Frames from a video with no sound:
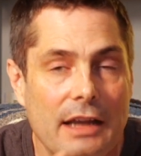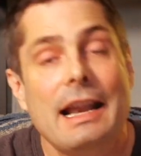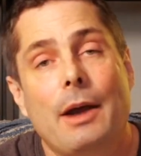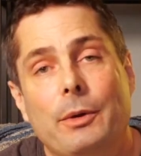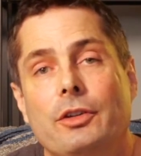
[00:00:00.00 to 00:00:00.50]

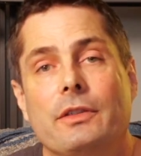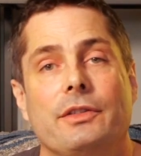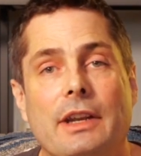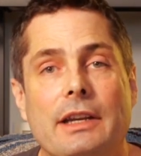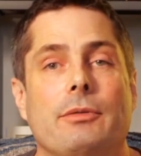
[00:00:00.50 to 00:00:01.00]
Now, it took
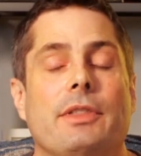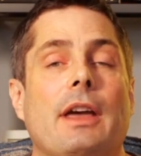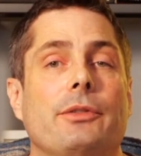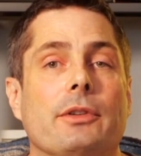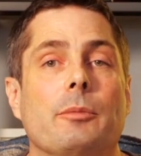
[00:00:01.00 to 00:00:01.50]
these
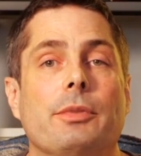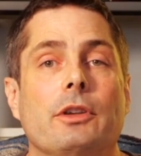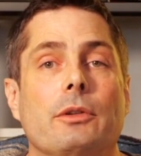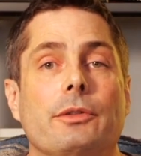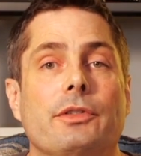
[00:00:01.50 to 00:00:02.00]
83,000
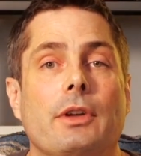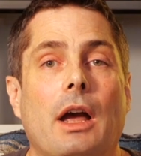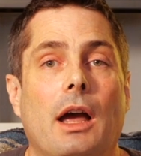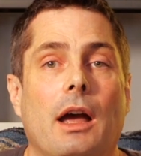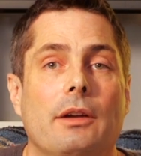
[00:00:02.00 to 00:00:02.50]
computers
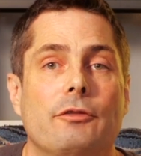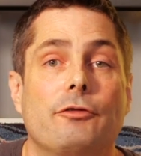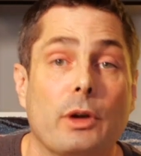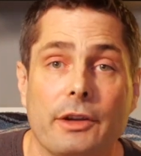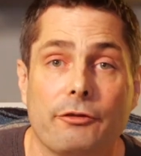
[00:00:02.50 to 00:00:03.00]

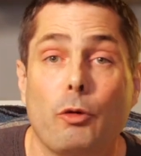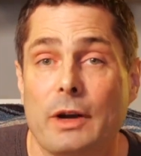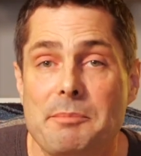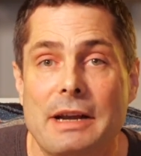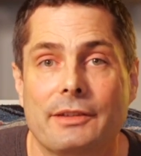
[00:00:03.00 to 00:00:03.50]

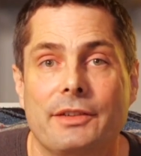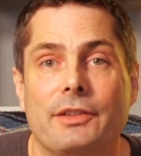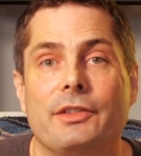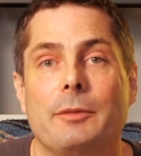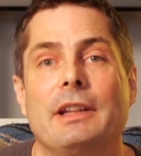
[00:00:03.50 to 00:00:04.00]
40 minutes
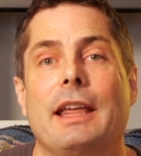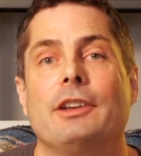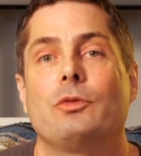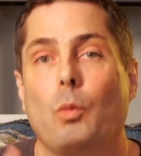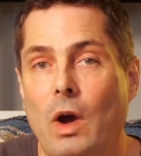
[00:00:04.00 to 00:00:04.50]
to
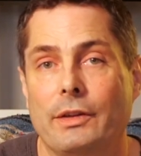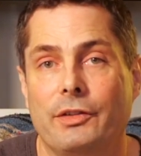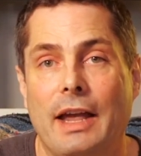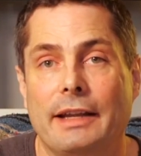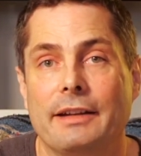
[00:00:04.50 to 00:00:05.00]
simulate 1
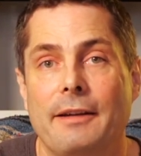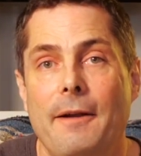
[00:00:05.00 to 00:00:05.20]
second.